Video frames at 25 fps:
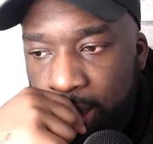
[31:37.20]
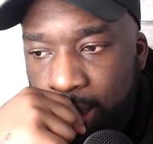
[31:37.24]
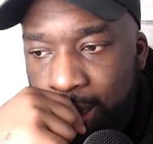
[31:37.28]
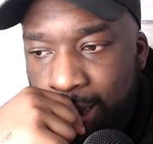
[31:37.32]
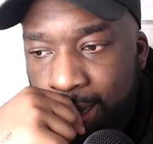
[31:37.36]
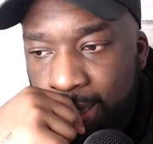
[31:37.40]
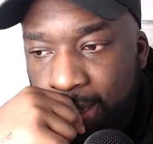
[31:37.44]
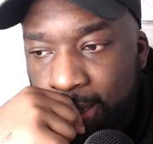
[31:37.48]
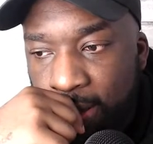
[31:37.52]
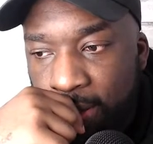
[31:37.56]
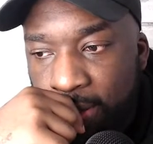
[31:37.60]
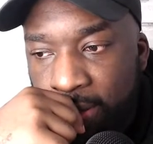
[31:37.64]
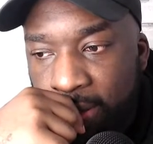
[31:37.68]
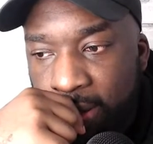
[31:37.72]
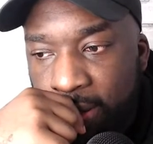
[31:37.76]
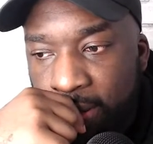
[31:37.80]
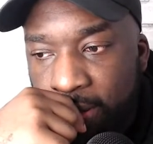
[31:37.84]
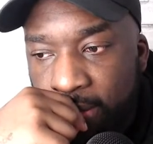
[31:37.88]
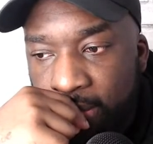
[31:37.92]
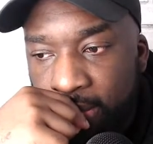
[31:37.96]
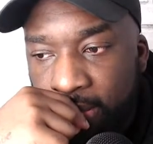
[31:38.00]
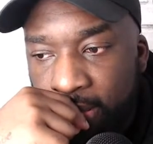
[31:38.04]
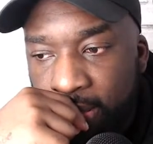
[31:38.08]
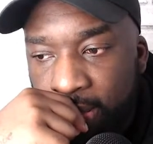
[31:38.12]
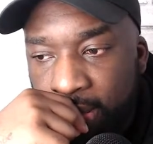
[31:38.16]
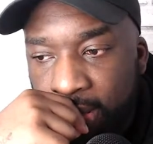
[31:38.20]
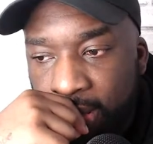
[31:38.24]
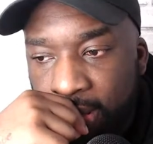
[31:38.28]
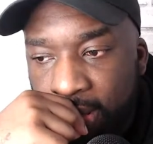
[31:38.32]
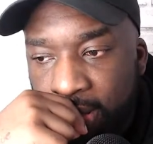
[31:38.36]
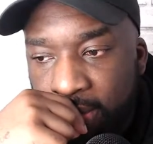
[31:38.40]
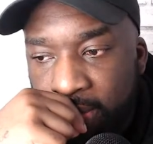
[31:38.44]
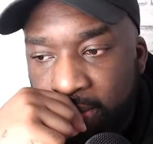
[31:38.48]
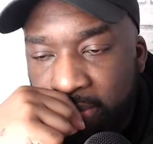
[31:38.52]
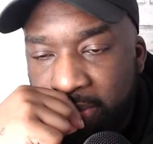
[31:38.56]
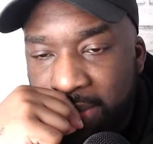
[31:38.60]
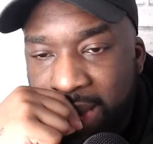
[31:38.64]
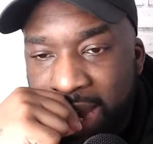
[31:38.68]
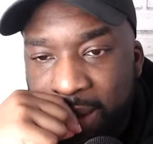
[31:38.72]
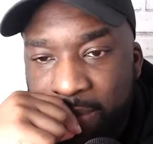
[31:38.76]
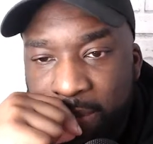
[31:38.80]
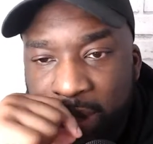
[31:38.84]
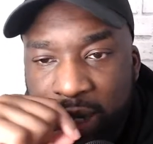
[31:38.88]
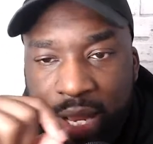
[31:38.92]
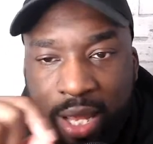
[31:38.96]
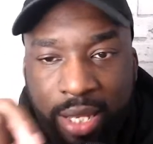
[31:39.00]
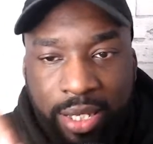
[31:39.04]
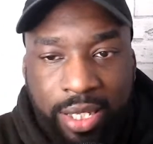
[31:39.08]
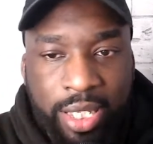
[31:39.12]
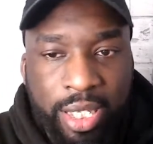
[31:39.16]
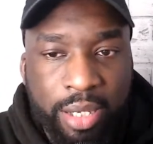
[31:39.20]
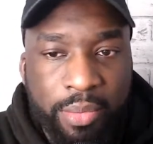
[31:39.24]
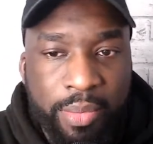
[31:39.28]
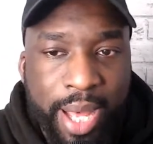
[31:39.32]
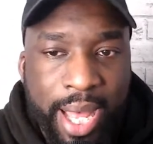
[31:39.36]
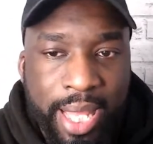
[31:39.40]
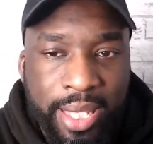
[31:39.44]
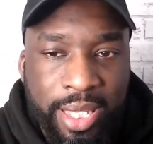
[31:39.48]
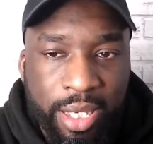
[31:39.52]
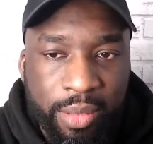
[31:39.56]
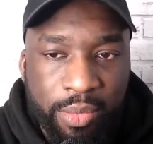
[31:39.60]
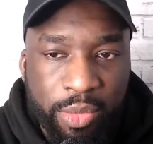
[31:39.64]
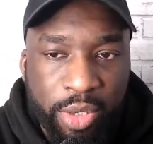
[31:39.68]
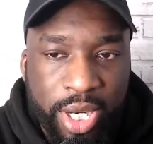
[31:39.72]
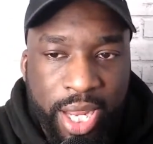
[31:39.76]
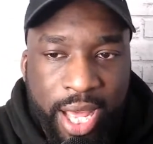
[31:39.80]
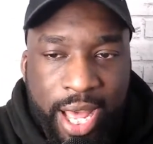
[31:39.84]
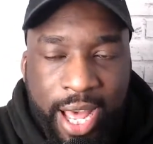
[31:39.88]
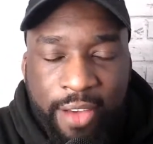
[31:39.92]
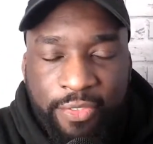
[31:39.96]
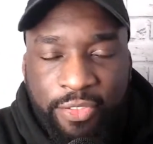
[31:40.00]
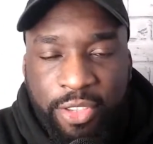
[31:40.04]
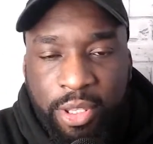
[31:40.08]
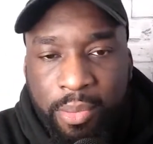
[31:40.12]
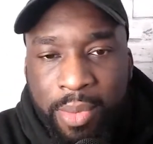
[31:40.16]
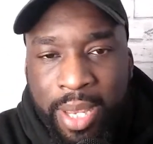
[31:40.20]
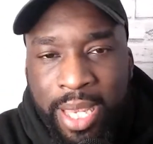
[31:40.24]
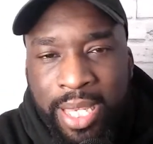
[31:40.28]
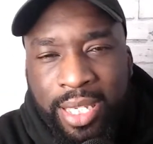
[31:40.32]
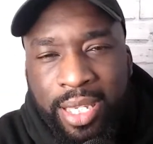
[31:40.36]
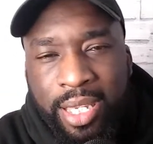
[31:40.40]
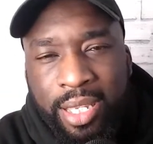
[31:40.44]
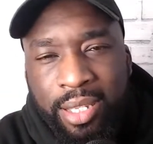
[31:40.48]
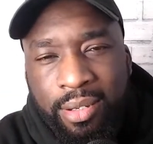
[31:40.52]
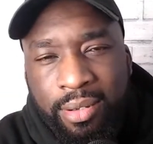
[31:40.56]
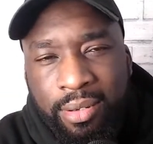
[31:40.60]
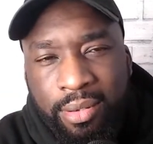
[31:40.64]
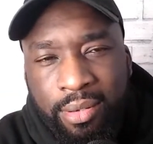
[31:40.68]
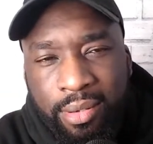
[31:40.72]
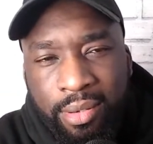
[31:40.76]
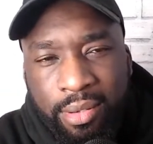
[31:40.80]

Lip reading: I don't know. Maybe not cinematic, but they have to make it